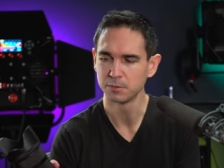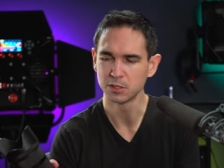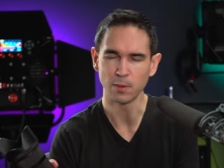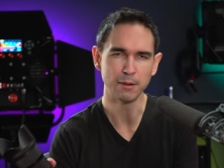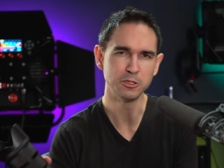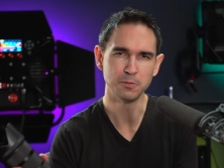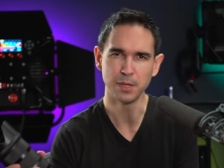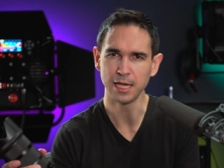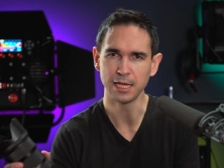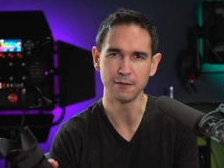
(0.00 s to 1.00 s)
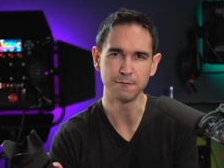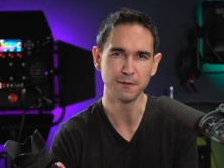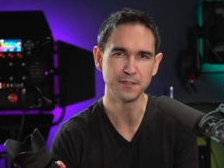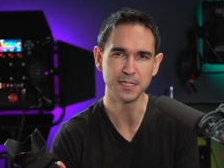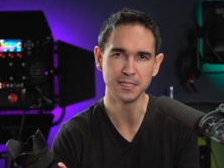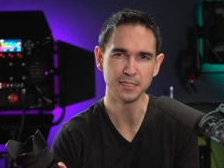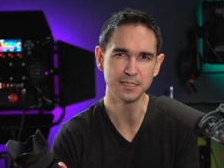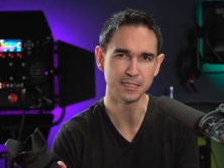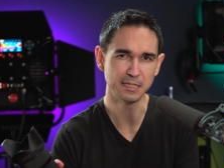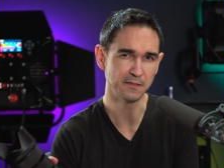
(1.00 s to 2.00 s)
So why would you pay $15
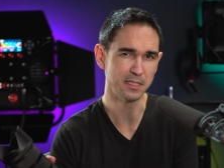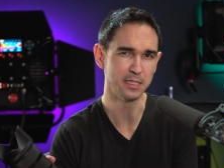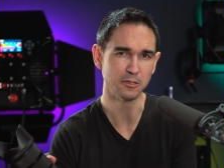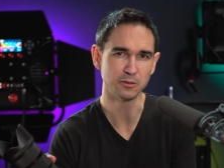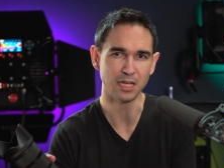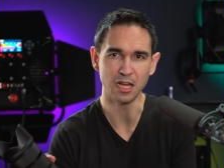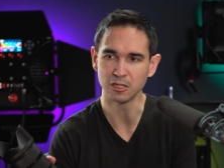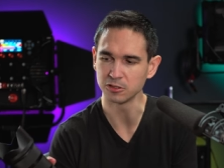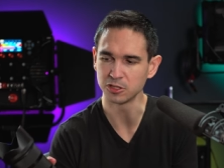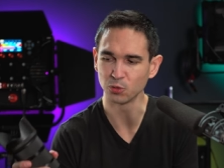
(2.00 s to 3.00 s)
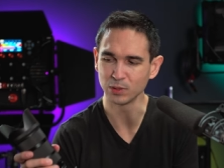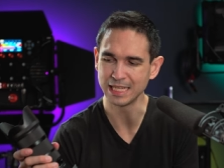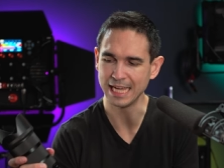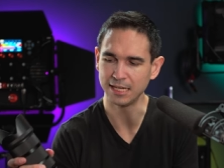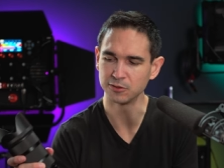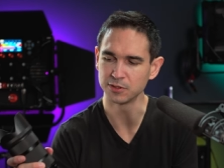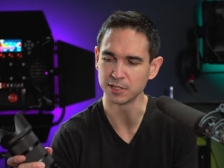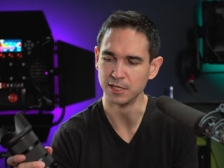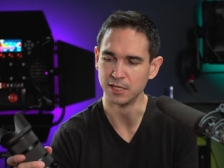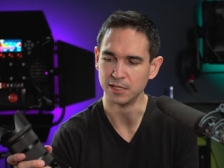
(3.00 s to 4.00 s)
to $1,700 to
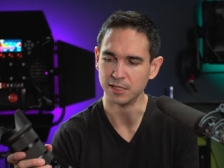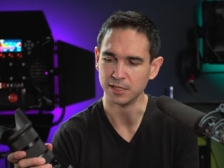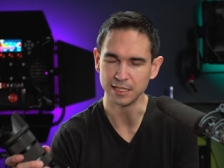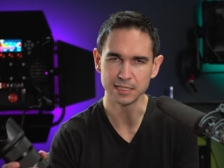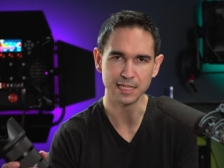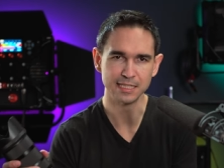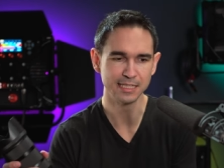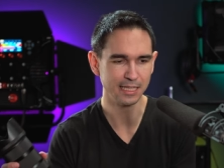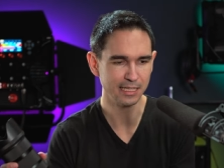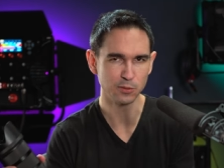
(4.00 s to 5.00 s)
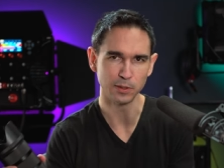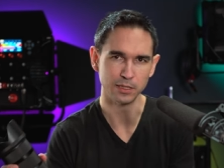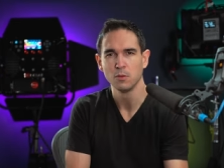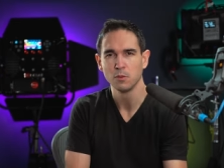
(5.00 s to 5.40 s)
rehouse this lens into this one?